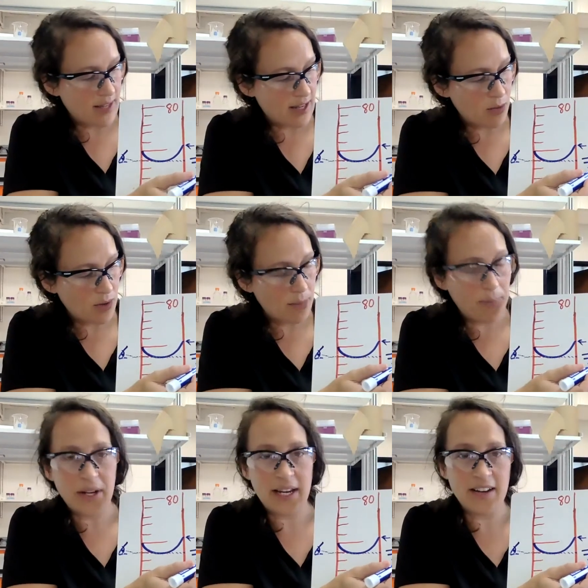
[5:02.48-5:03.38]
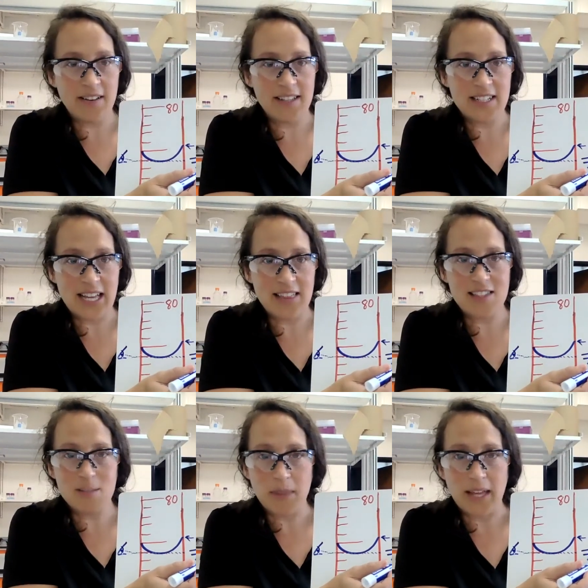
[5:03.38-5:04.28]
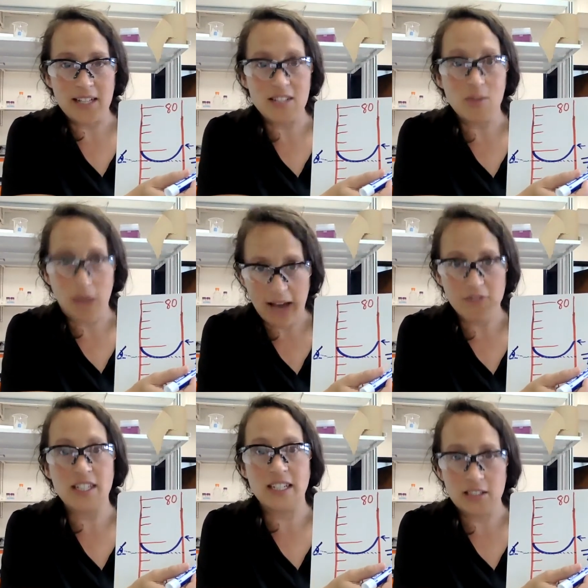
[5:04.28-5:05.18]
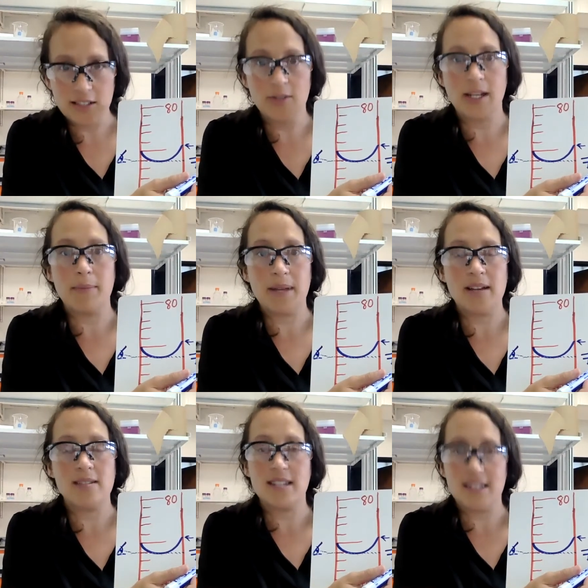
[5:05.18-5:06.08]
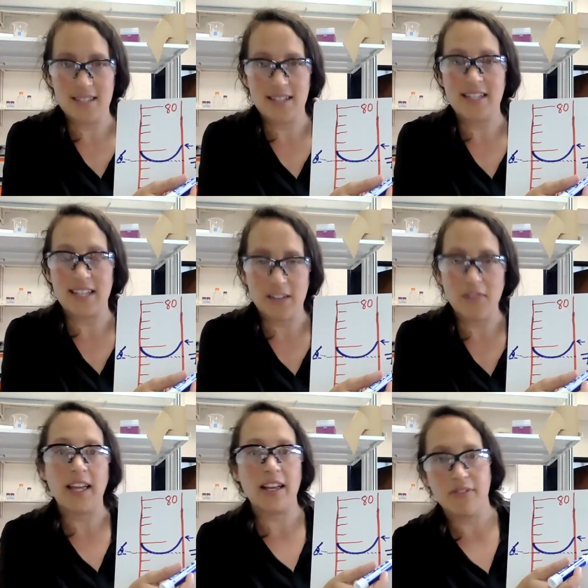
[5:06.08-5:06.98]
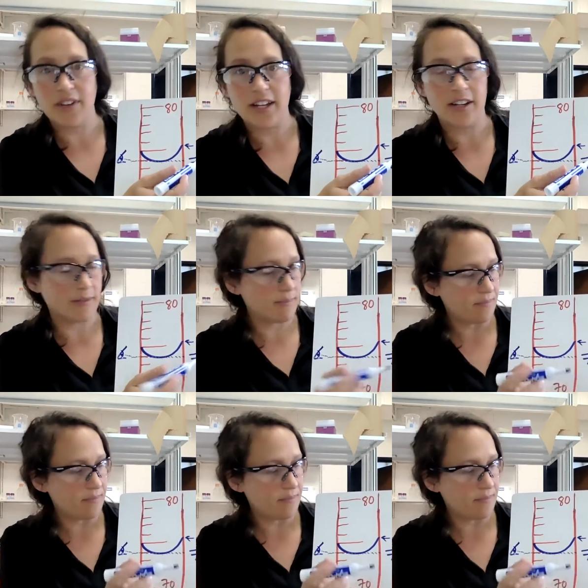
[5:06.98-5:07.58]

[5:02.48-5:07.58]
that you want to put here in the tenths place, you have to include it because it is a significant figure.